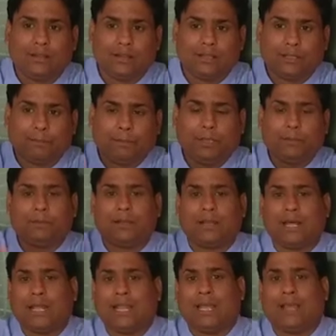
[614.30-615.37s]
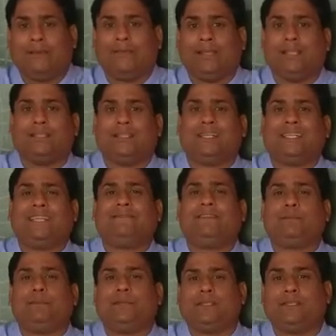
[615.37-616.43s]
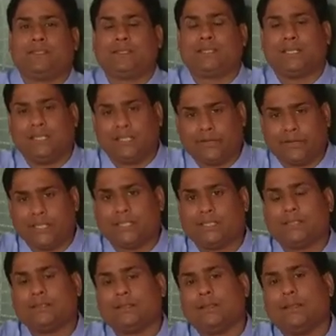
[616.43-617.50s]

the people are having in the developing countries.